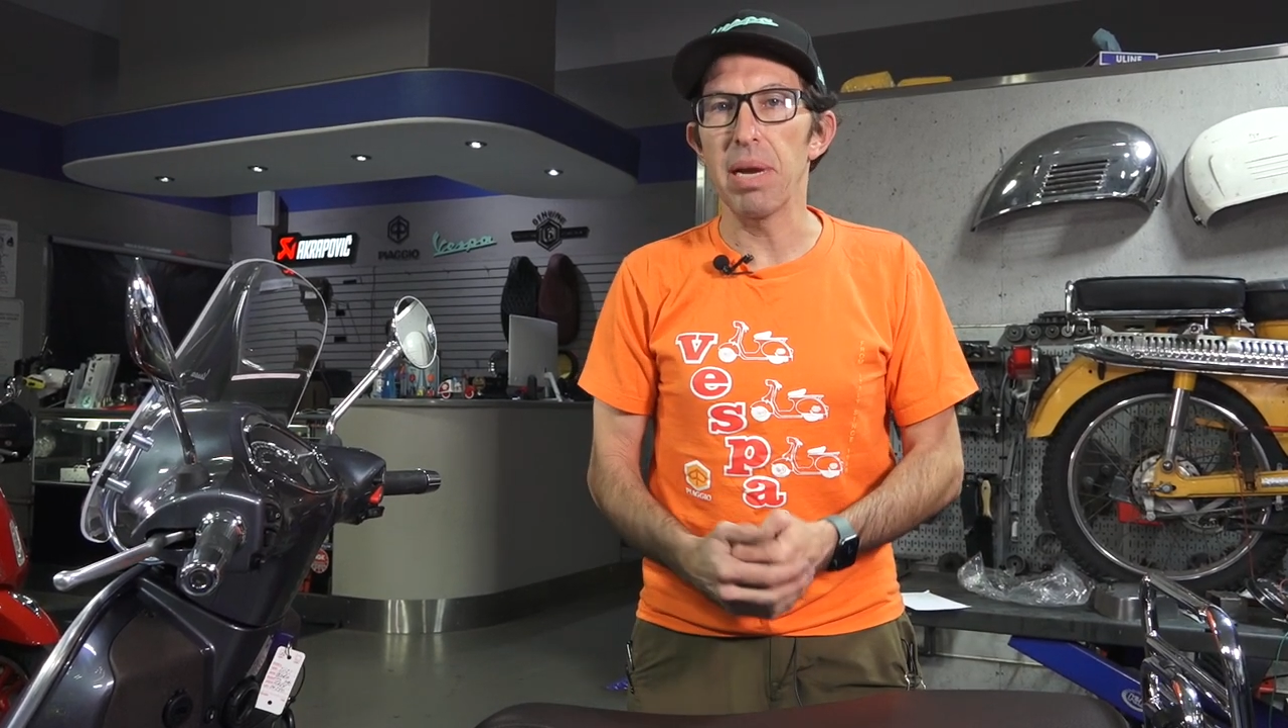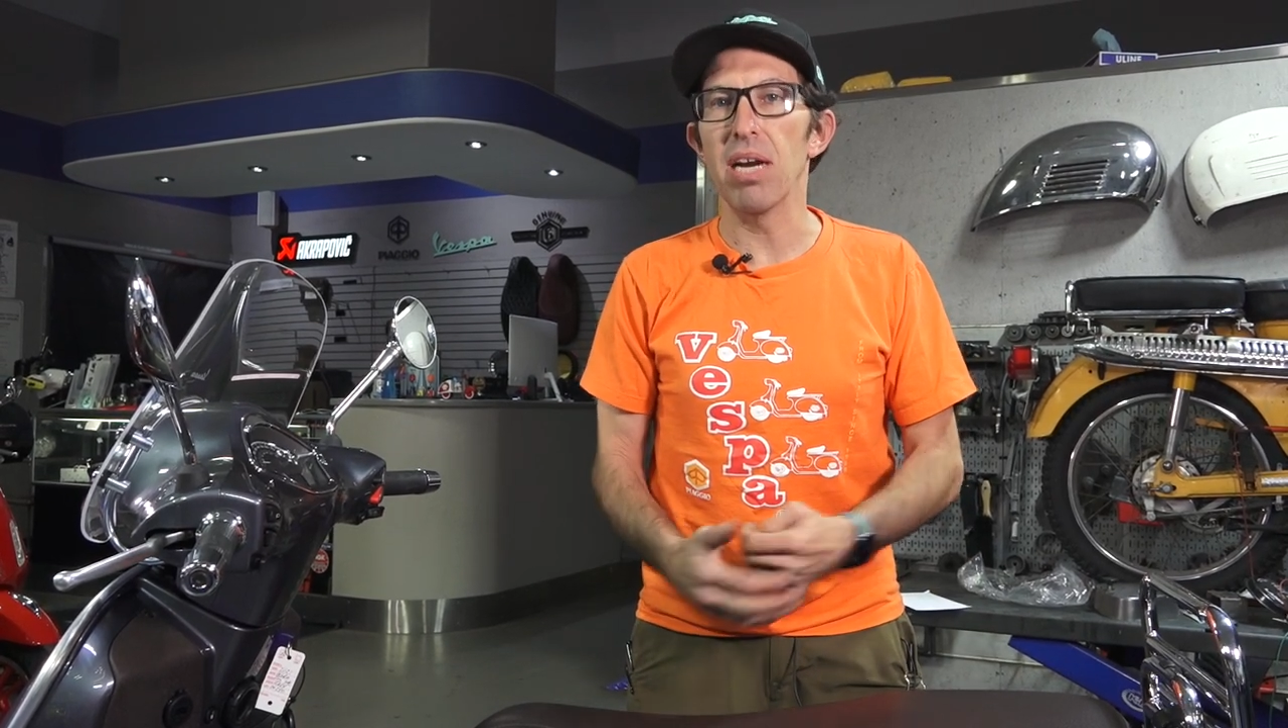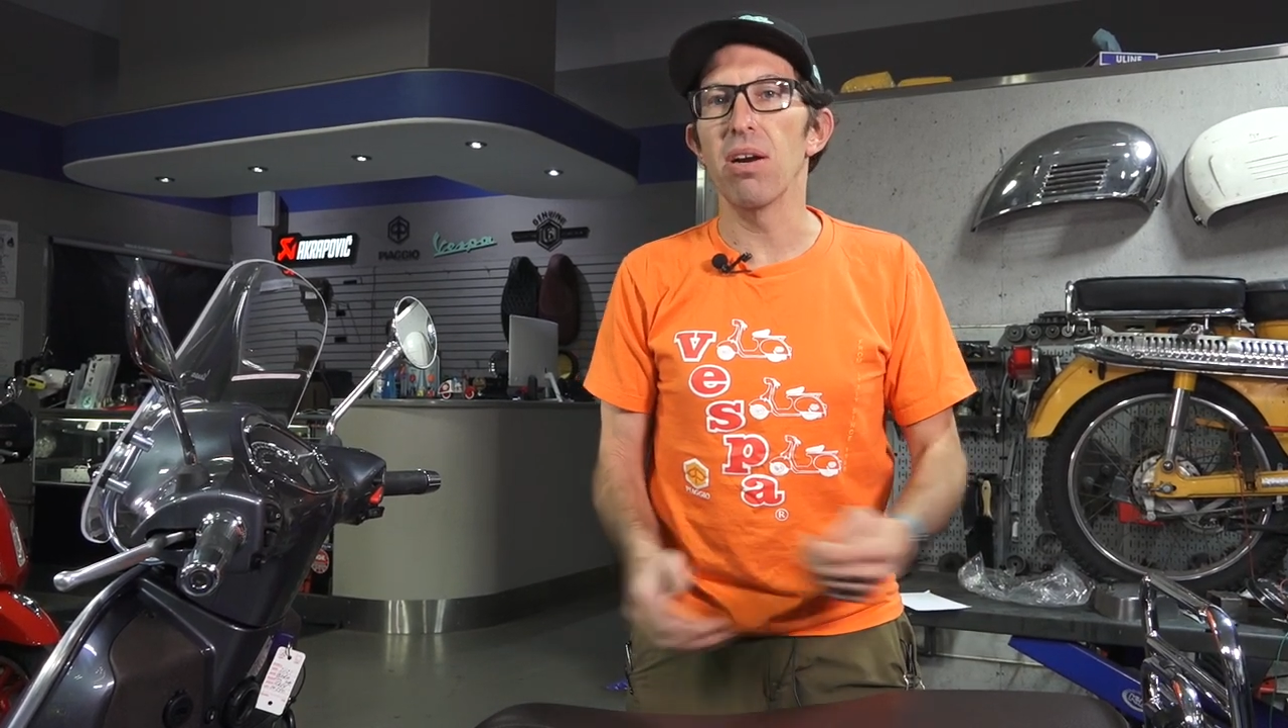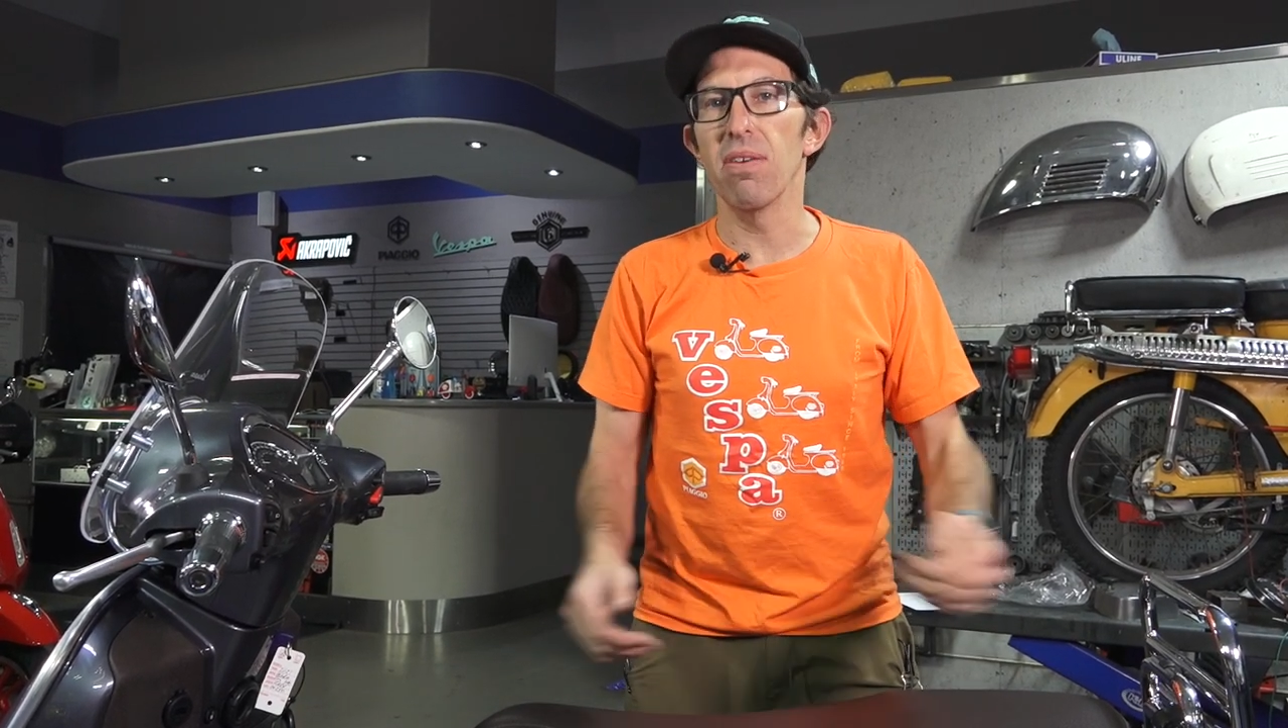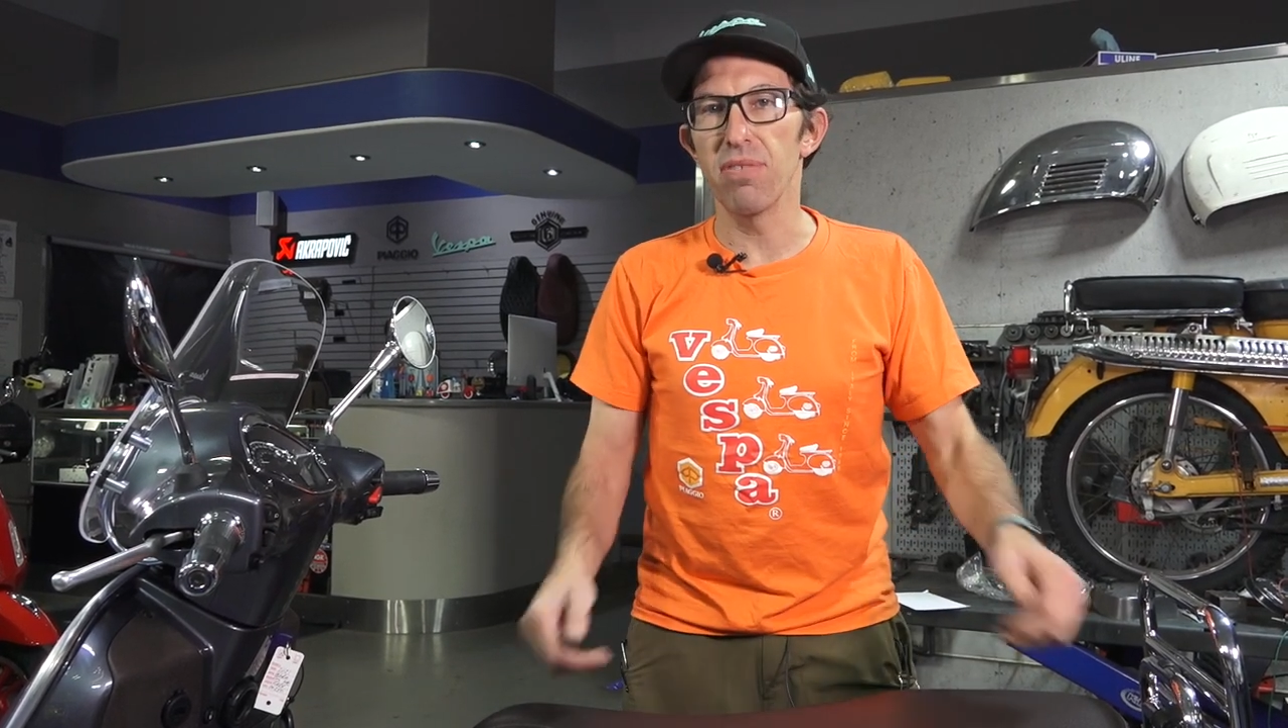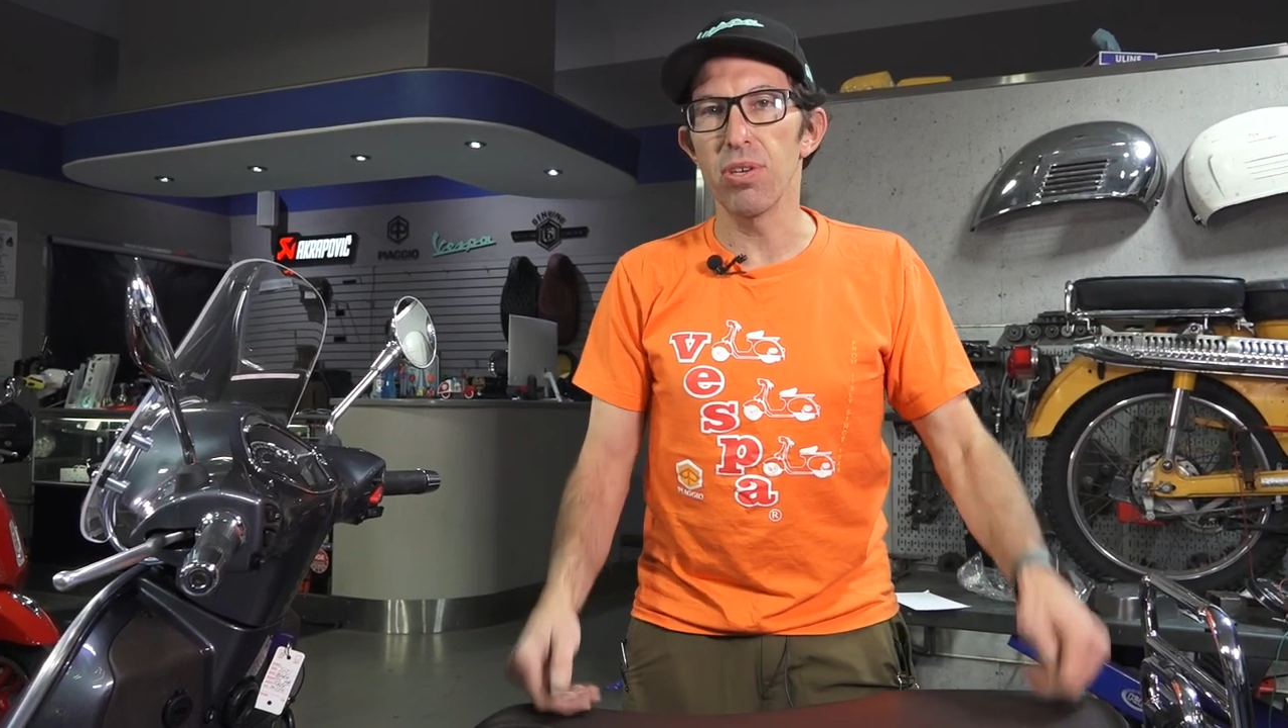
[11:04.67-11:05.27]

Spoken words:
pair of